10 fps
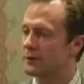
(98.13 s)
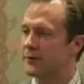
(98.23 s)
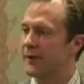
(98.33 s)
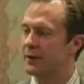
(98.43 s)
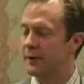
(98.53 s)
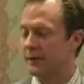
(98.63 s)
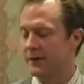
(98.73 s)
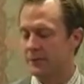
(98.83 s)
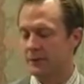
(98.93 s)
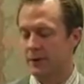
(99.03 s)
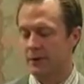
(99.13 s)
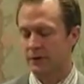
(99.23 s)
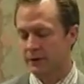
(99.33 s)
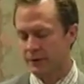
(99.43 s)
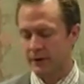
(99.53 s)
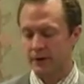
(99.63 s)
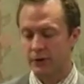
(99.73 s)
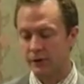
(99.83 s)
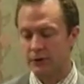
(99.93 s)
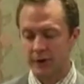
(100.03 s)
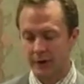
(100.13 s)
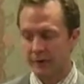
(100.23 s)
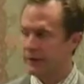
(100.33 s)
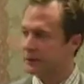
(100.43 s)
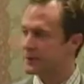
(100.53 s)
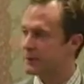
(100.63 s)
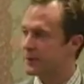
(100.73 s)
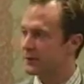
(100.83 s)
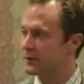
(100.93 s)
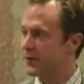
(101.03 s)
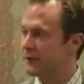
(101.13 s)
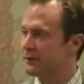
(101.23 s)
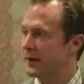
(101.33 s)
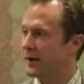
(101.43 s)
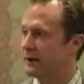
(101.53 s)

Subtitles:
data that they did a good study that they submitted to the FDA,